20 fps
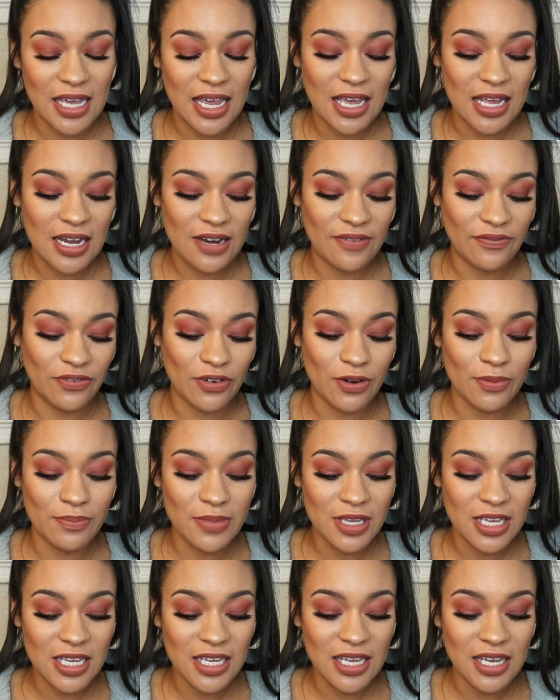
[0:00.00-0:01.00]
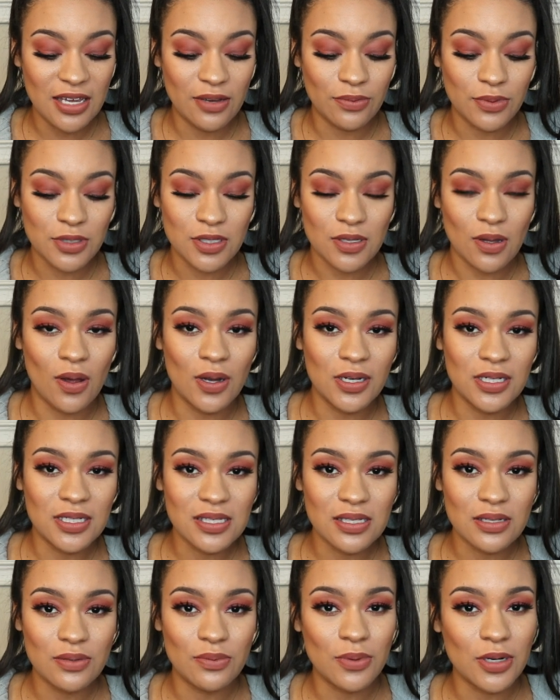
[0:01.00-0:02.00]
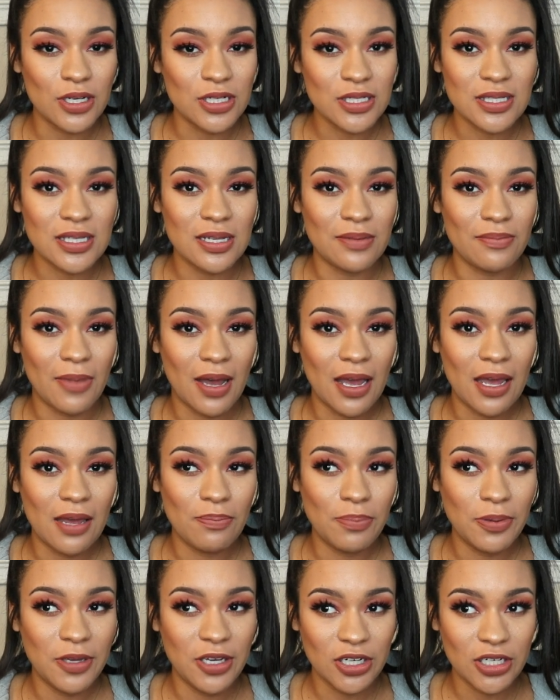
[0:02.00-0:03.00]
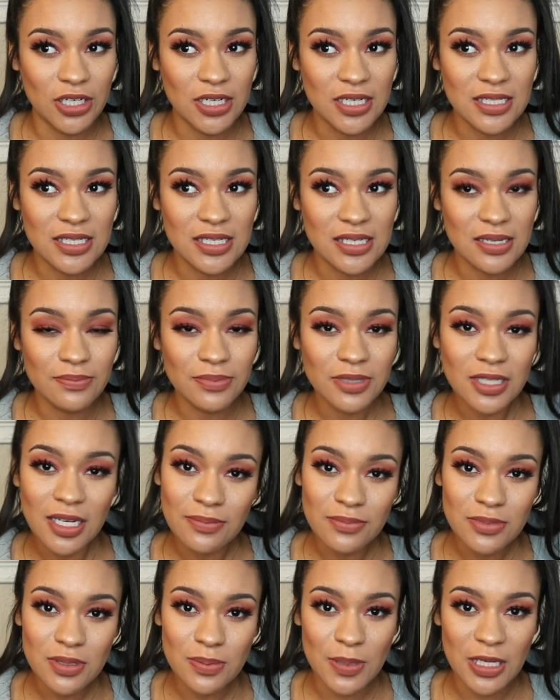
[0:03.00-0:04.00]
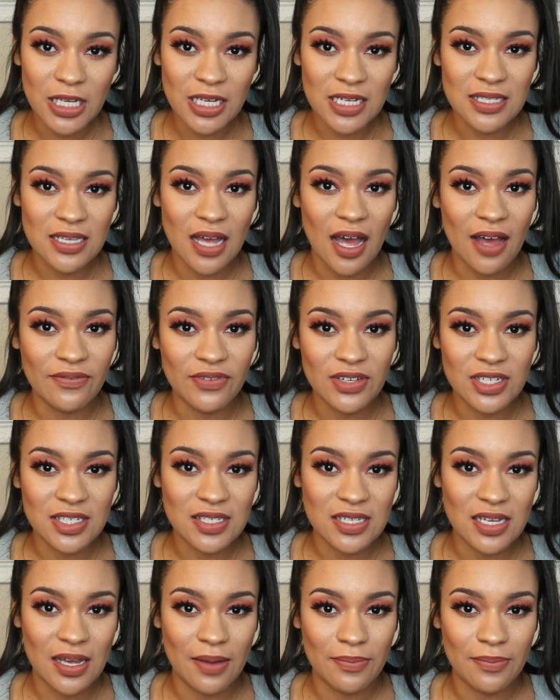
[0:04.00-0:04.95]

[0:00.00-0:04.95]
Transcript: and for me it was honestly worse than my period symptoms because obviously